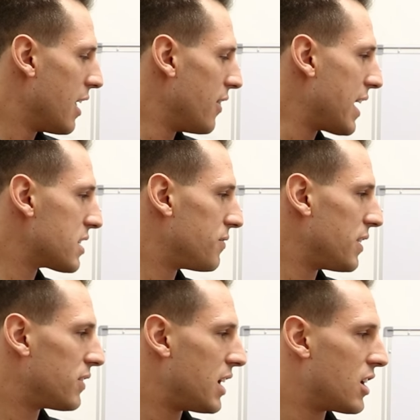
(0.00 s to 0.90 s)
that's
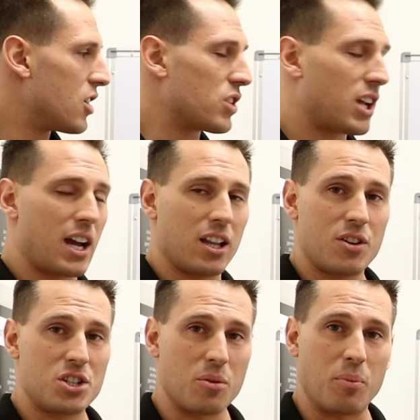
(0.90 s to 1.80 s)
1,500
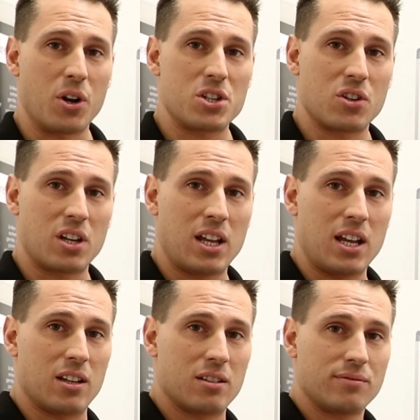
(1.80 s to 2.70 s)
calories your body's going to
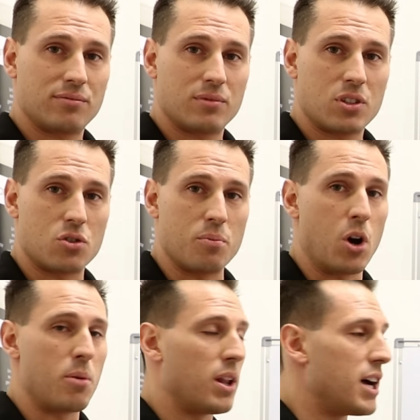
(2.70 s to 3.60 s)
need to
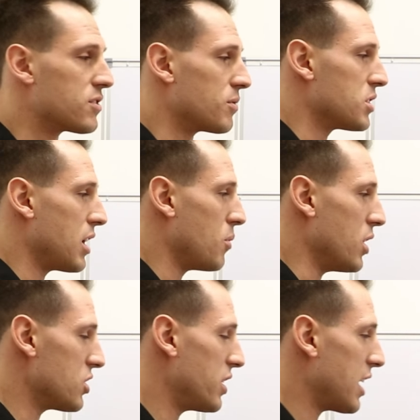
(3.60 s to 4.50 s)
mobilize from
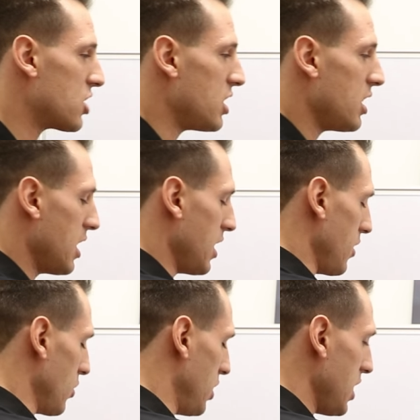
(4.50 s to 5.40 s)
somewhere. So it actually,
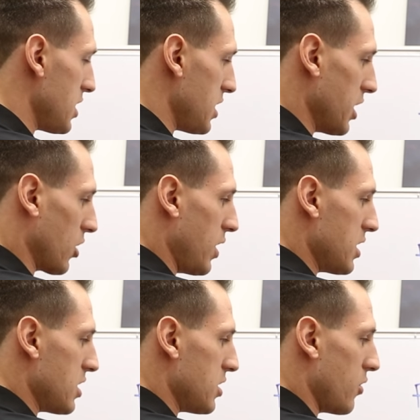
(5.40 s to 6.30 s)
this
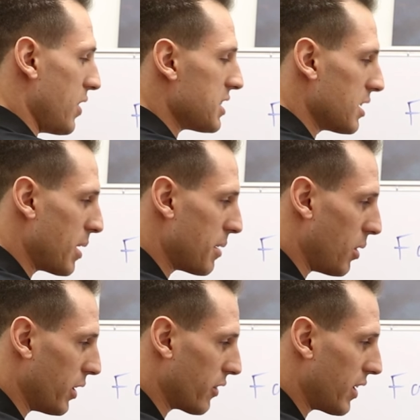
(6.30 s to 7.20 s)
increases your resting
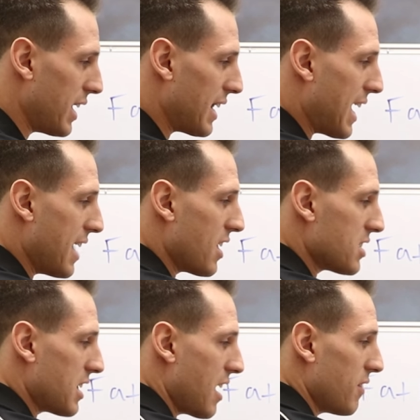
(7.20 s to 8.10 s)
metabolic rate and
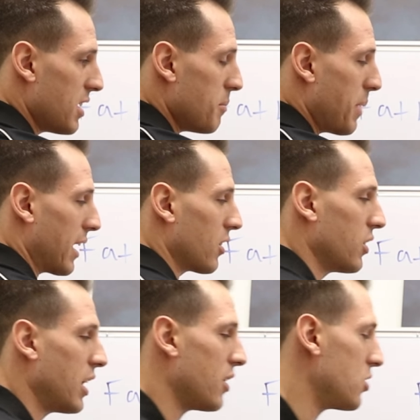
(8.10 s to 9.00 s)
doesn't have an impact
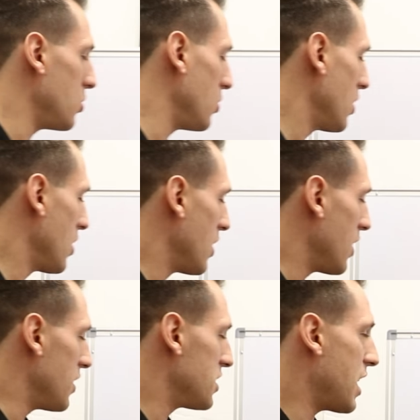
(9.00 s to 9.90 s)
on the other two
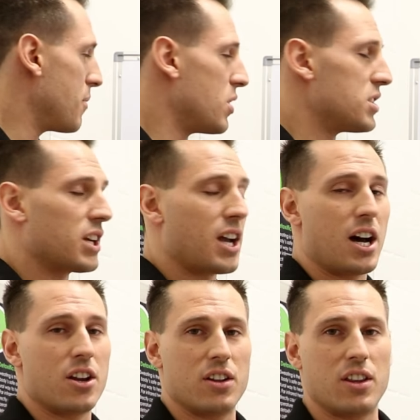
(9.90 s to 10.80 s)
the same way as the
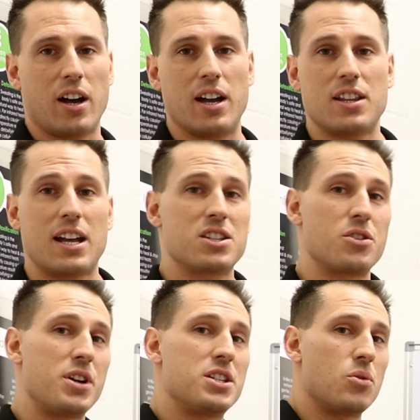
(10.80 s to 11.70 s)
cardio and diet. That's
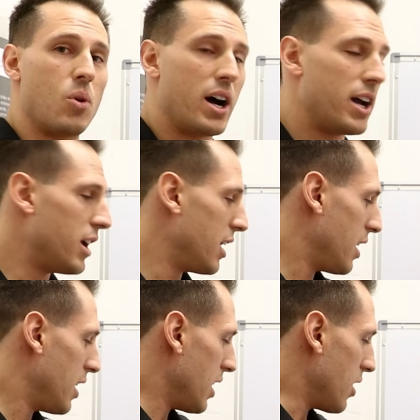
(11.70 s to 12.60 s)
the reason why
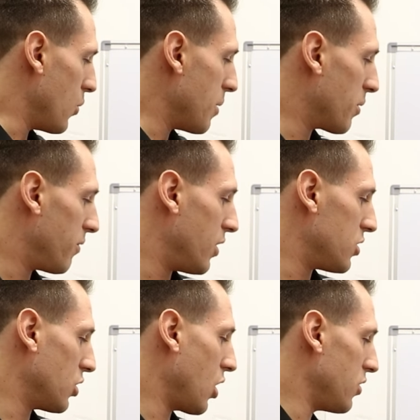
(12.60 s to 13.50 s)
we prefer
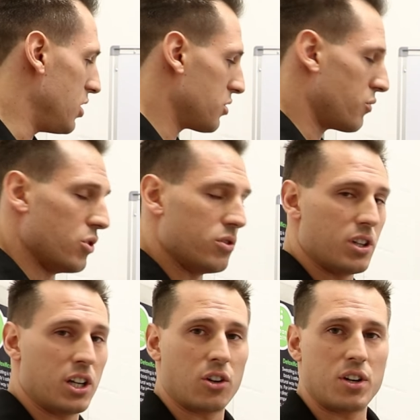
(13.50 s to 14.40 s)
to go this route.
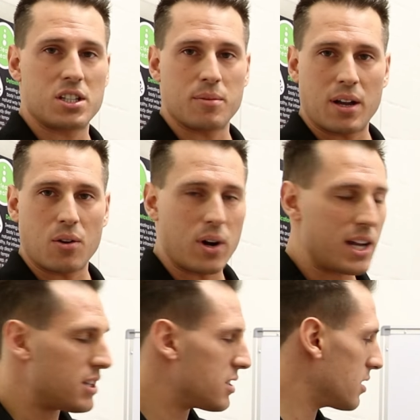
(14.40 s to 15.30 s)
Increase the amount of
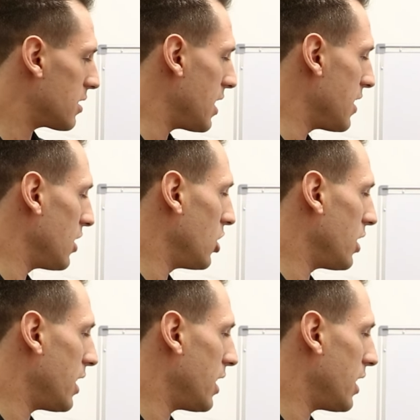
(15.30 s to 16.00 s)
weights and then